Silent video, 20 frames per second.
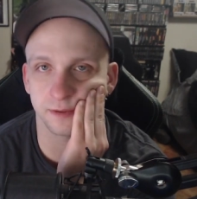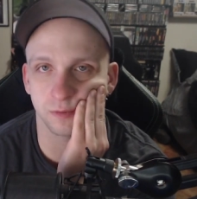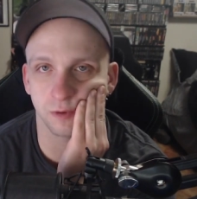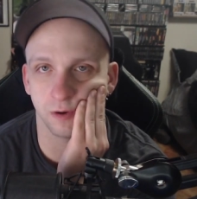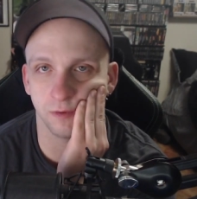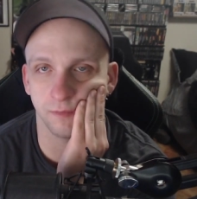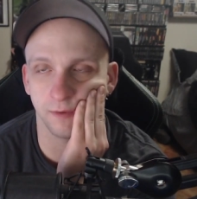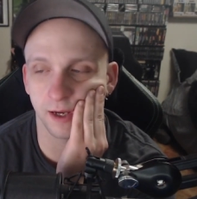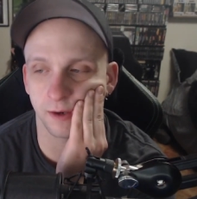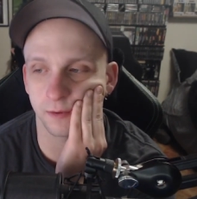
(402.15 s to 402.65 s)

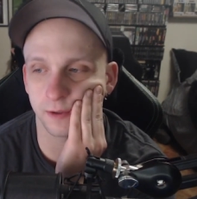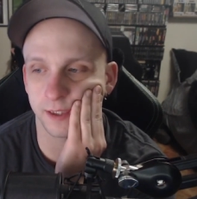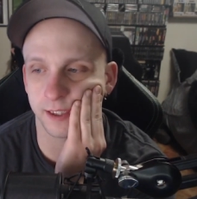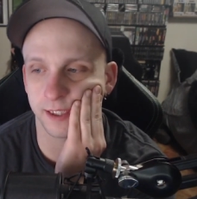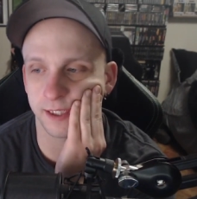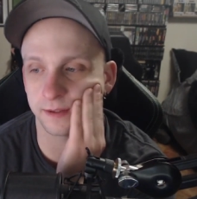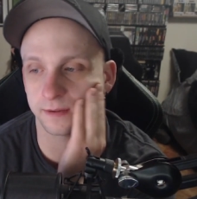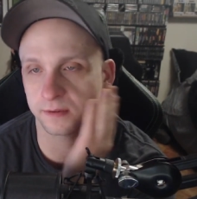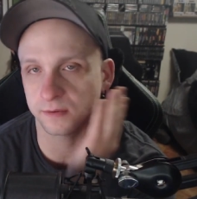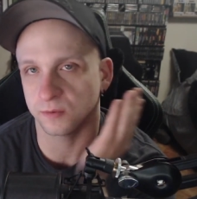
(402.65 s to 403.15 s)
12 hour
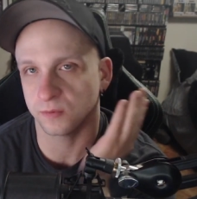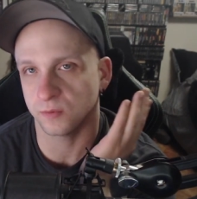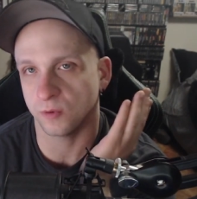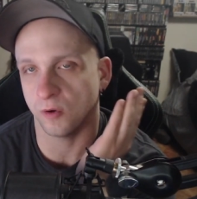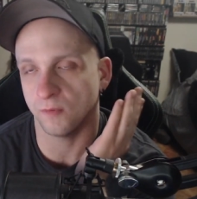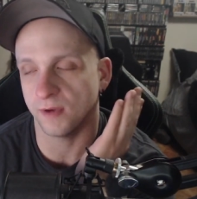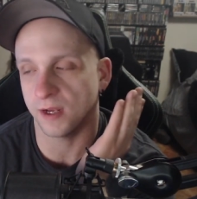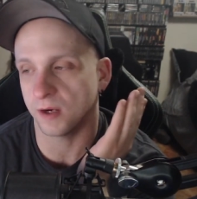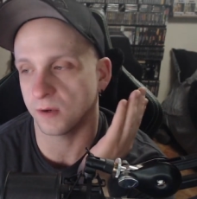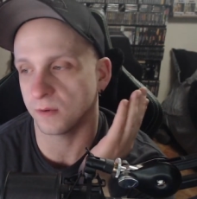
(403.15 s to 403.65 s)
day,
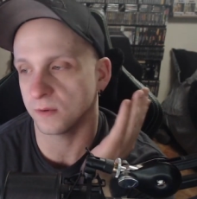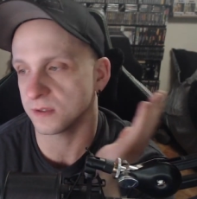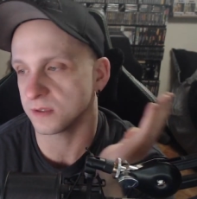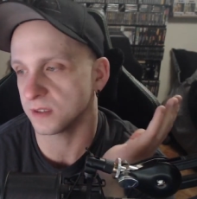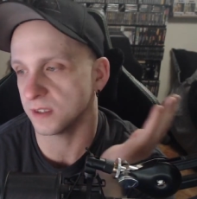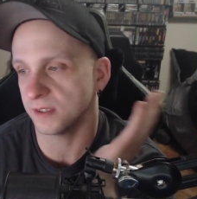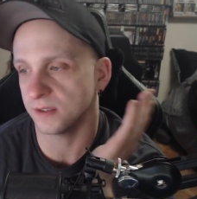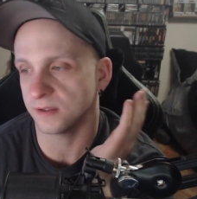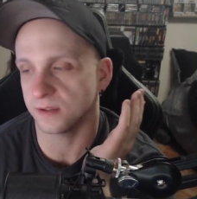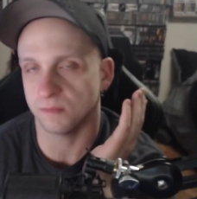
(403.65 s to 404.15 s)
12
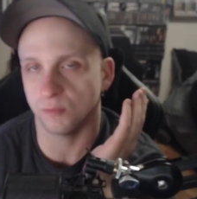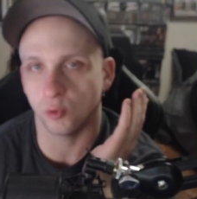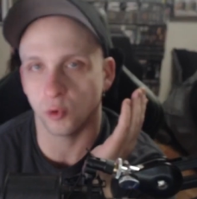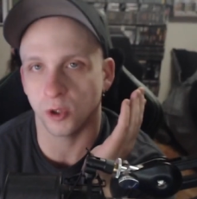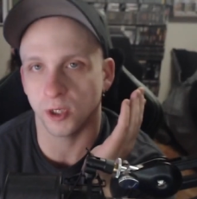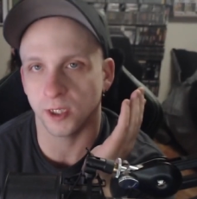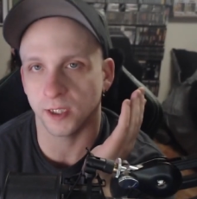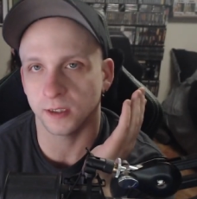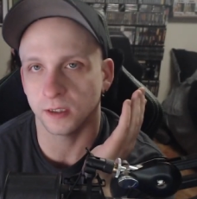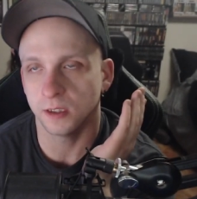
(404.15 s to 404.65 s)
hours into the
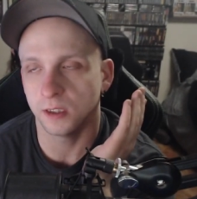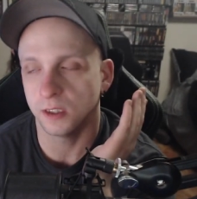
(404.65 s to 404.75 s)
morning